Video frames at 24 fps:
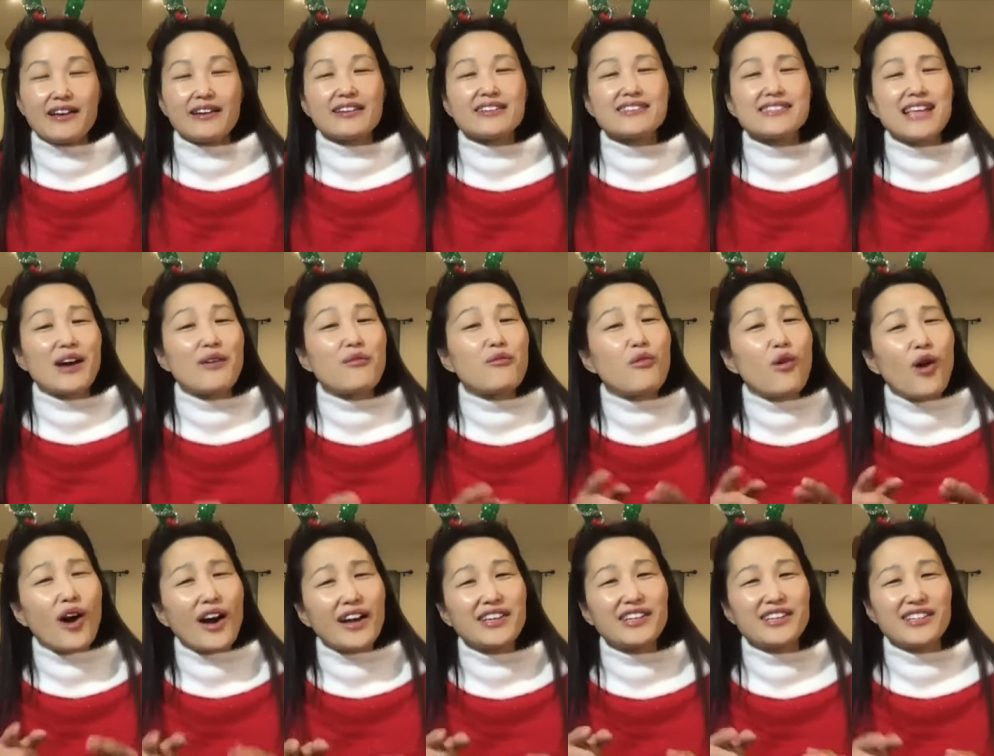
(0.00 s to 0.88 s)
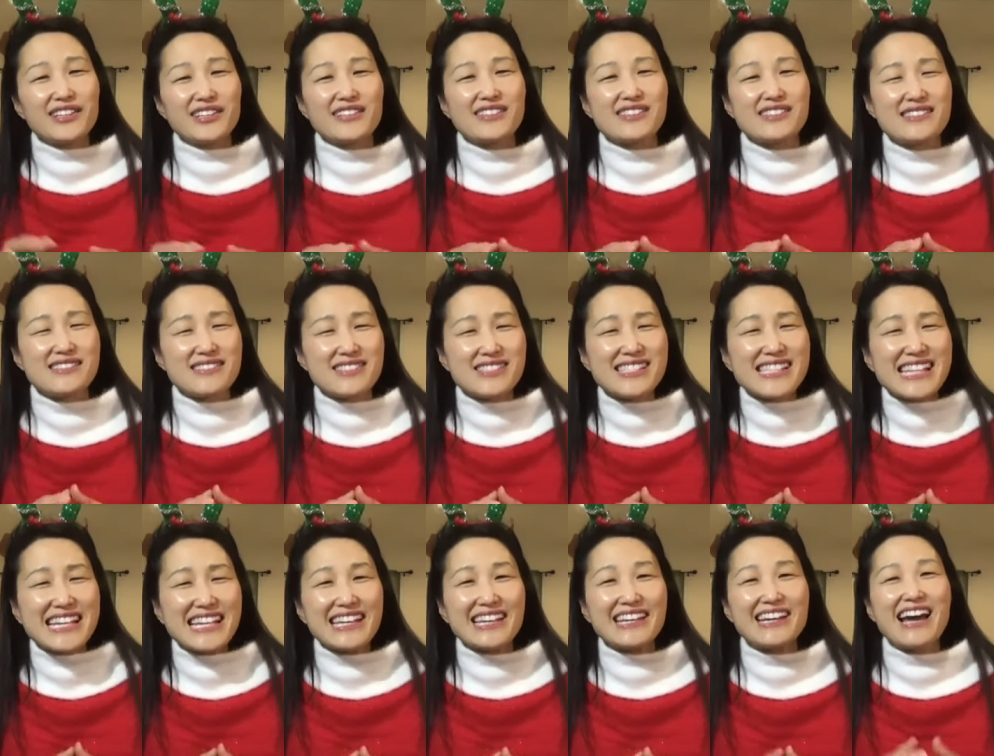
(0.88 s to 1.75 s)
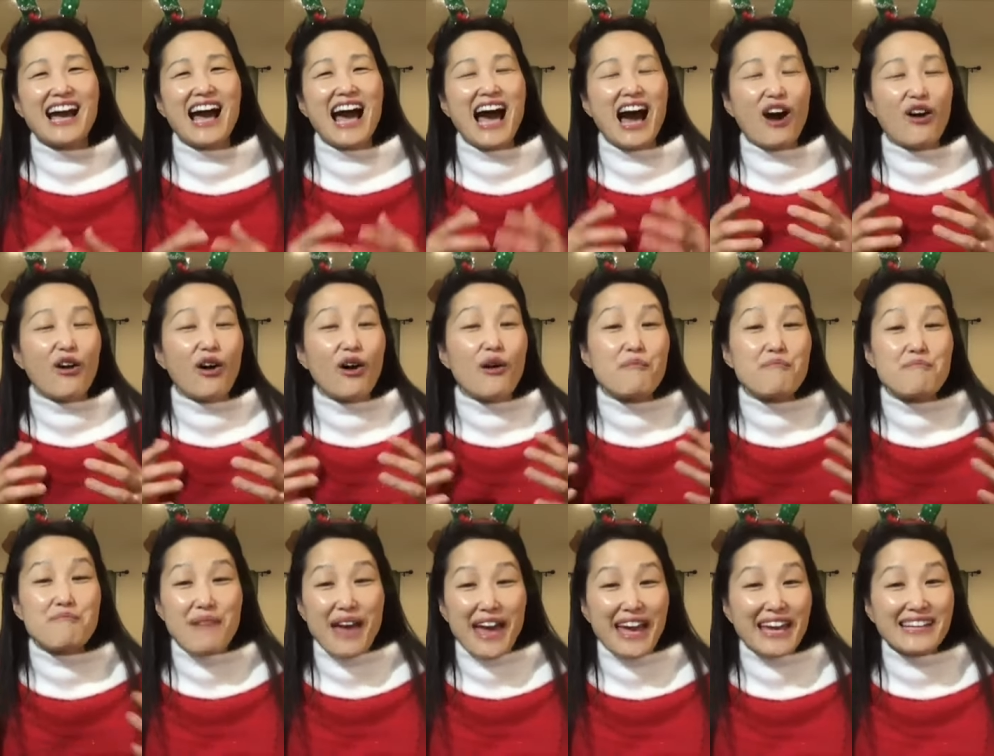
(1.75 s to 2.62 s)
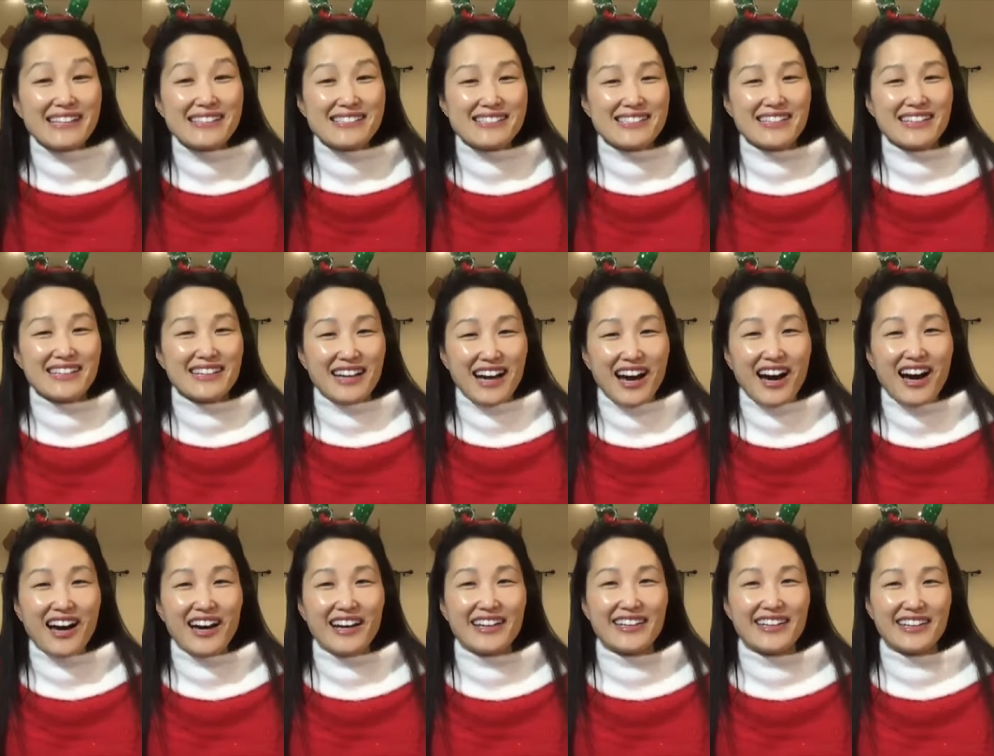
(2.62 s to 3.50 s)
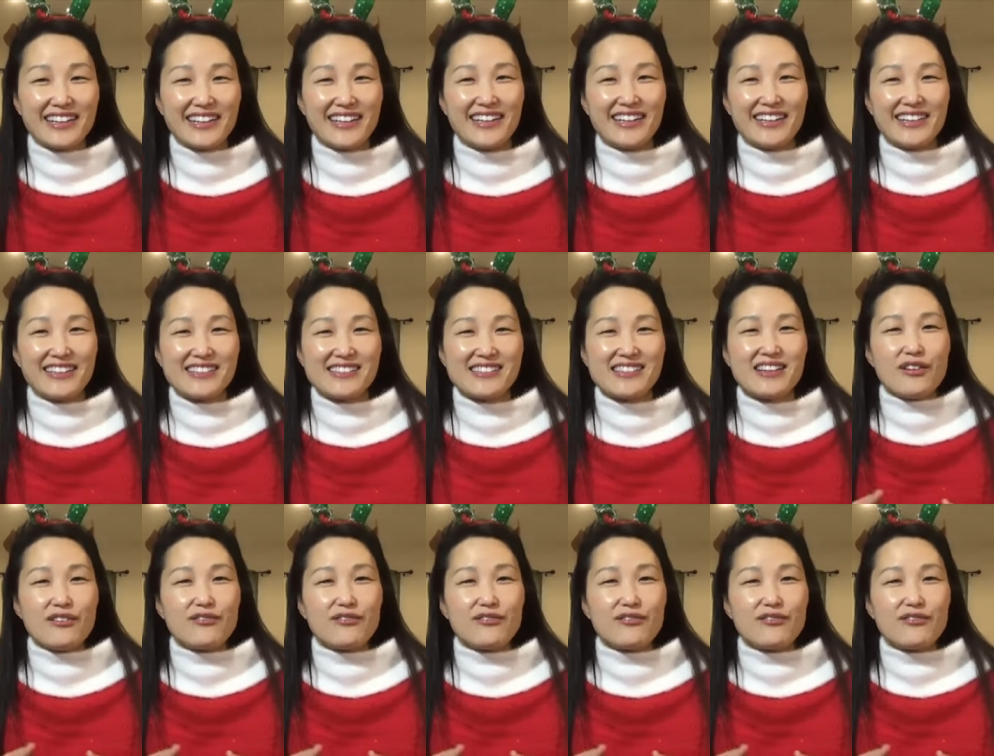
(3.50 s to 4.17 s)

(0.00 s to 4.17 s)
because I want you to see how amazing God is